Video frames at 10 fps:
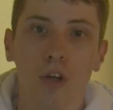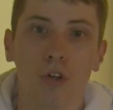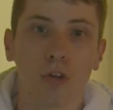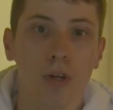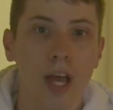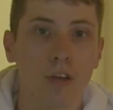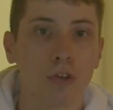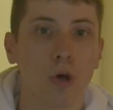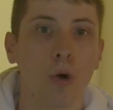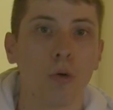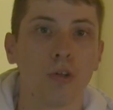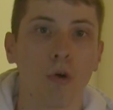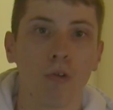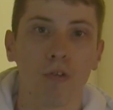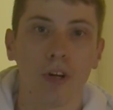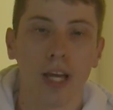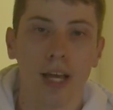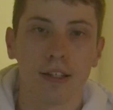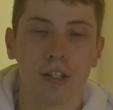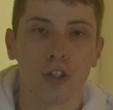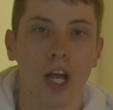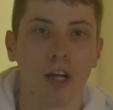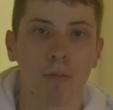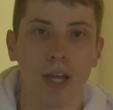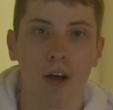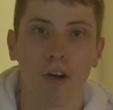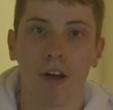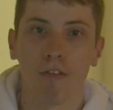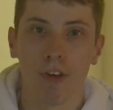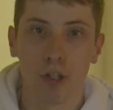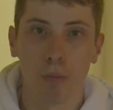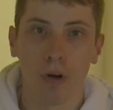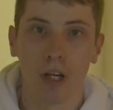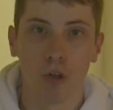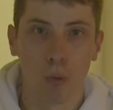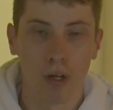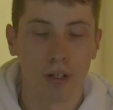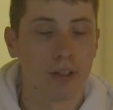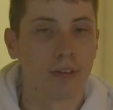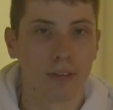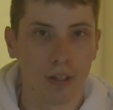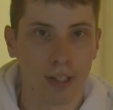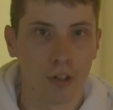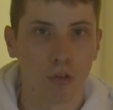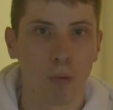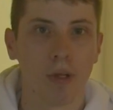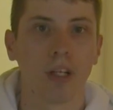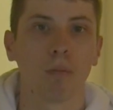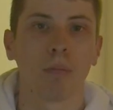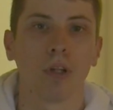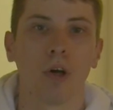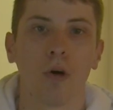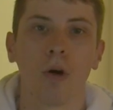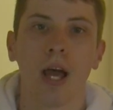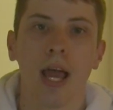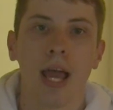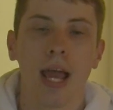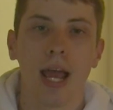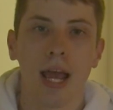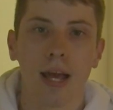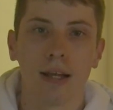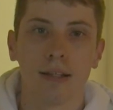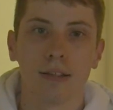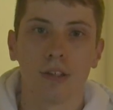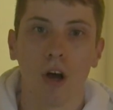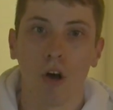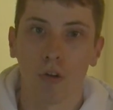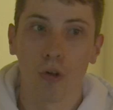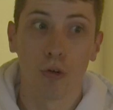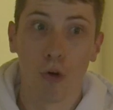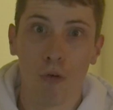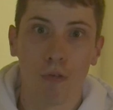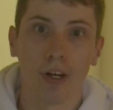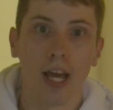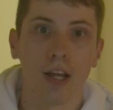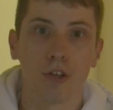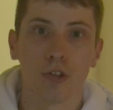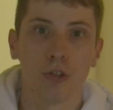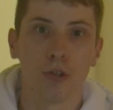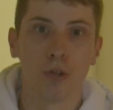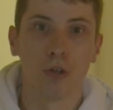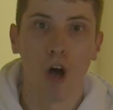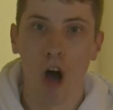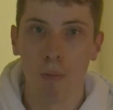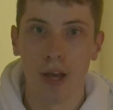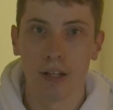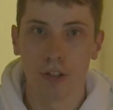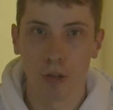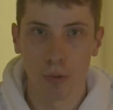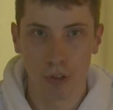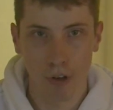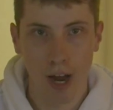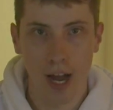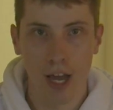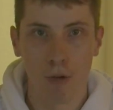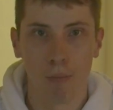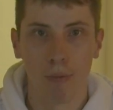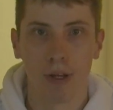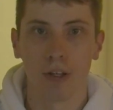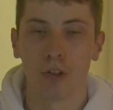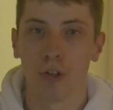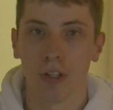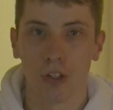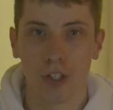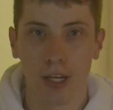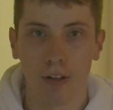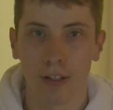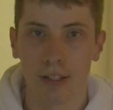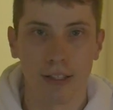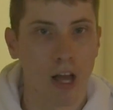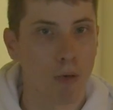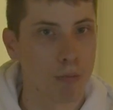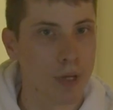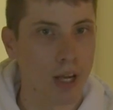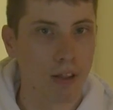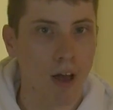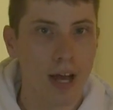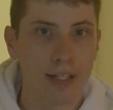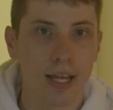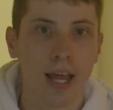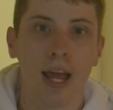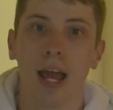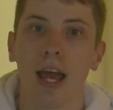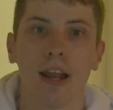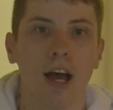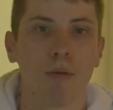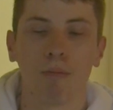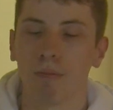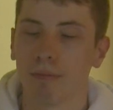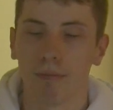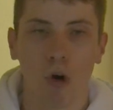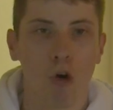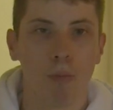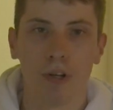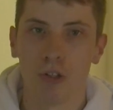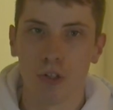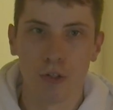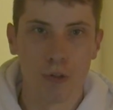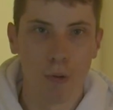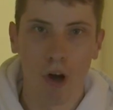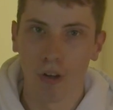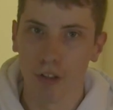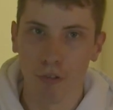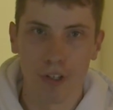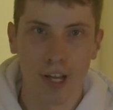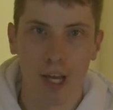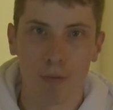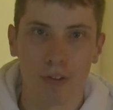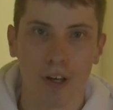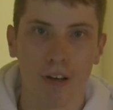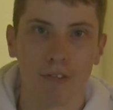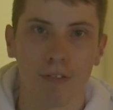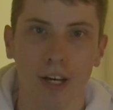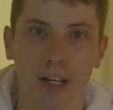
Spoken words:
So yeah, so don't forget to check me out on Facebook and Twitter. The links will be below. And also don't forget to comment, subscribe to this channel, because it helps me out a lot. And I'm open to all different types of